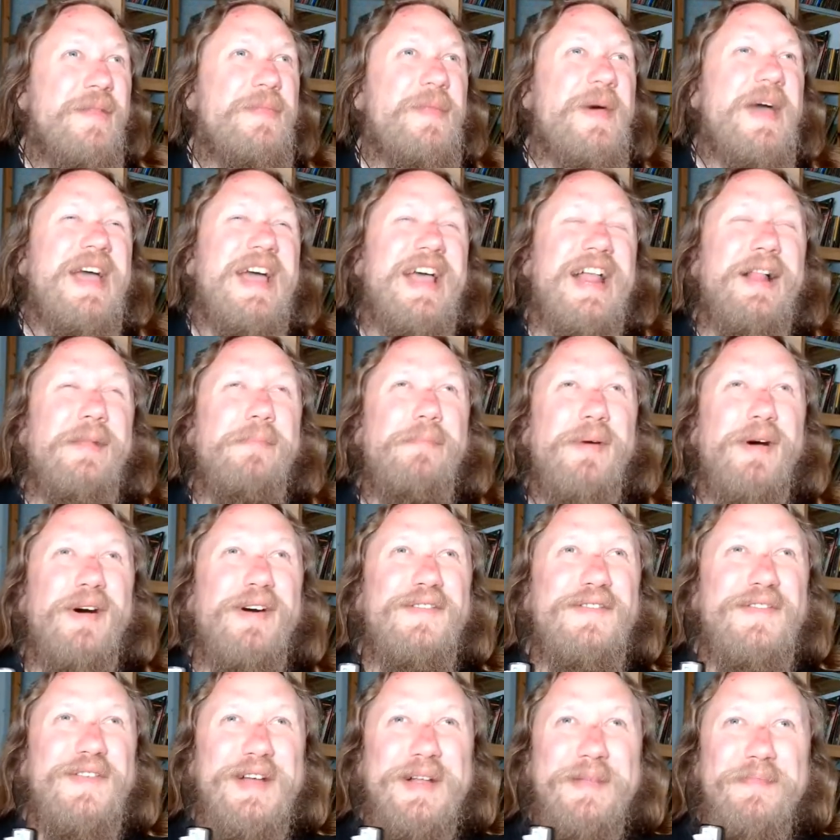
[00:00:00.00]
the help
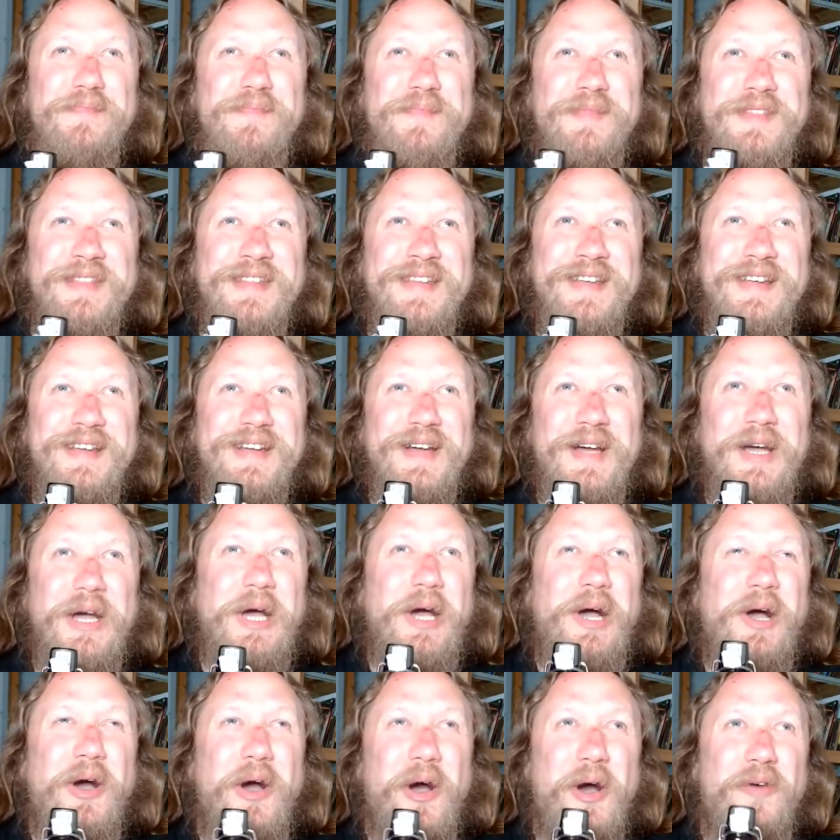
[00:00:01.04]
of a
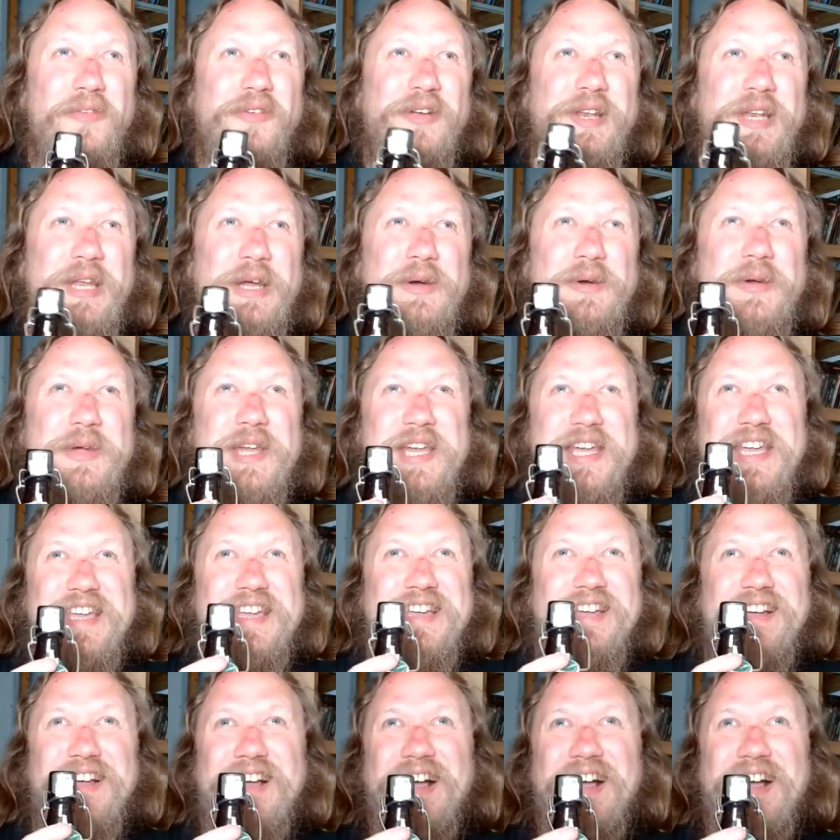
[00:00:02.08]
Loki,